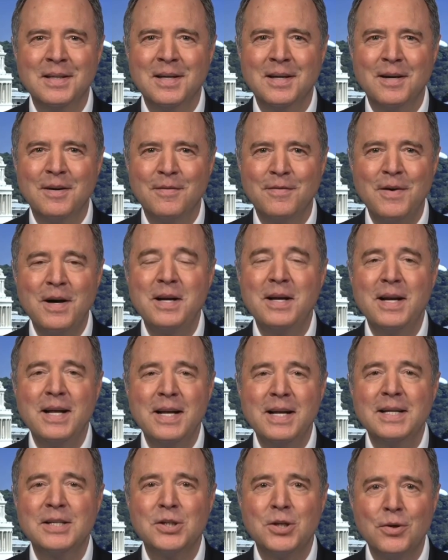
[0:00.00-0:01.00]
find it
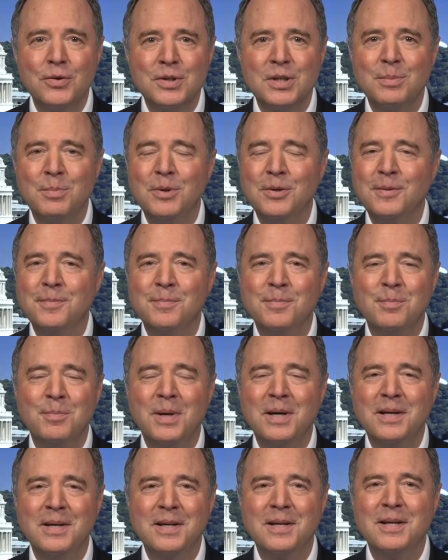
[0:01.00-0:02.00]
inexcusable.
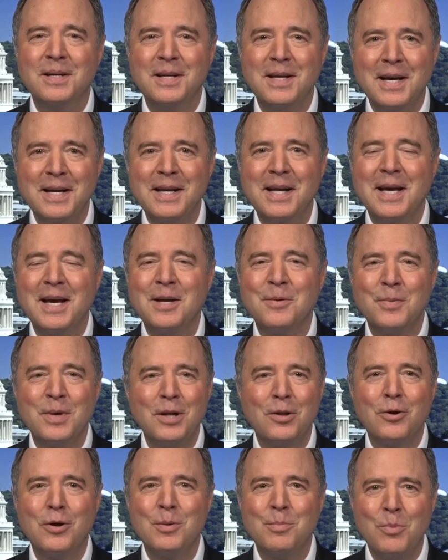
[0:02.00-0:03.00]
But yet again, we
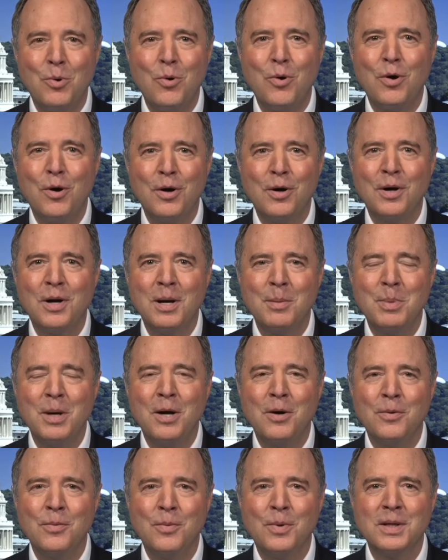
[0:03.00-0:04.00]
learn more
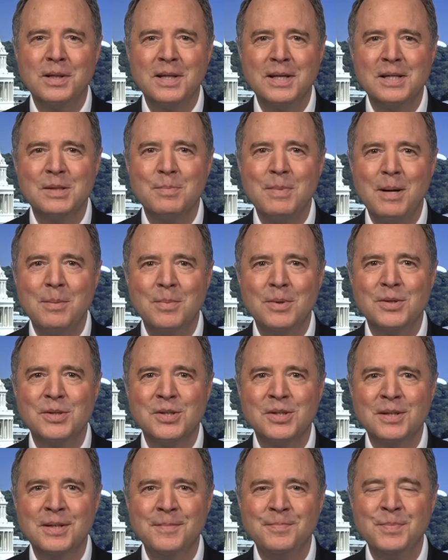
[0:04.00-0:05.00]
about what these
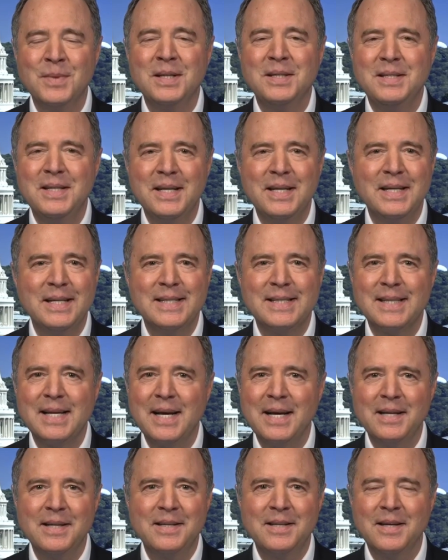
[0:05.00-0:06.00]
members did and
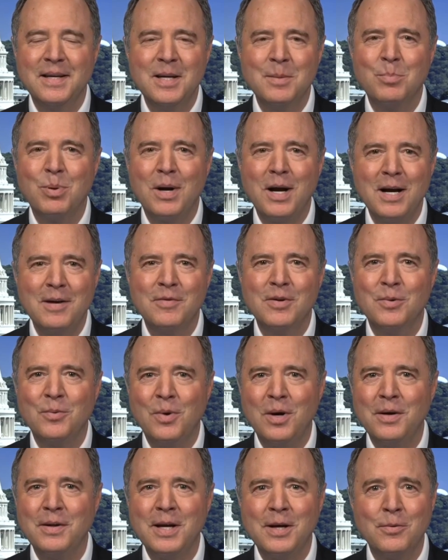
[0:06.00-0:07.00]
said in private
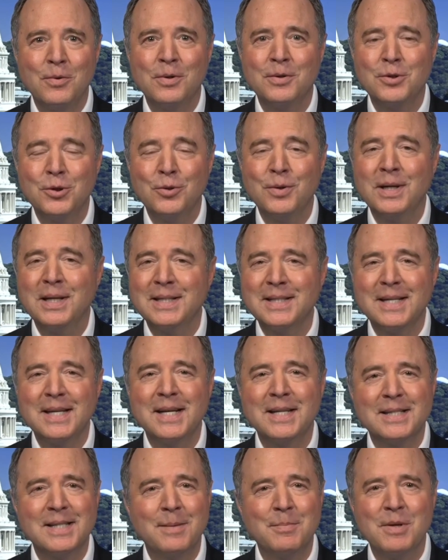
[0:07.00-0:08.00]
while they were doing and
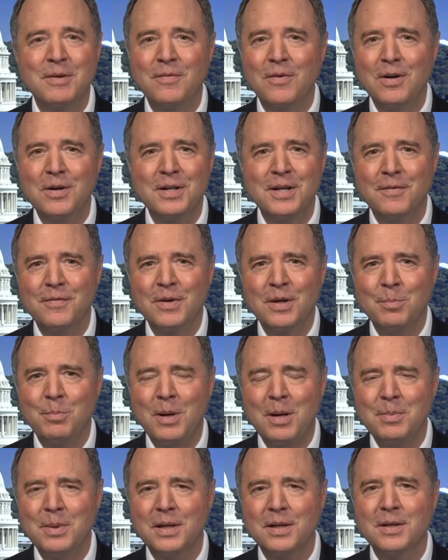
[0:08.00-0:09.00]
saying something very different in
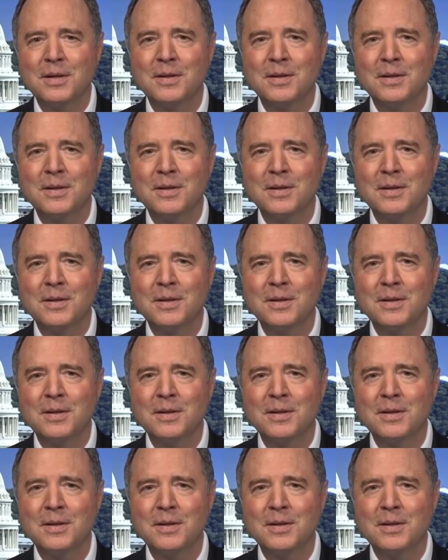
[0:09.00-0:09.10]
public.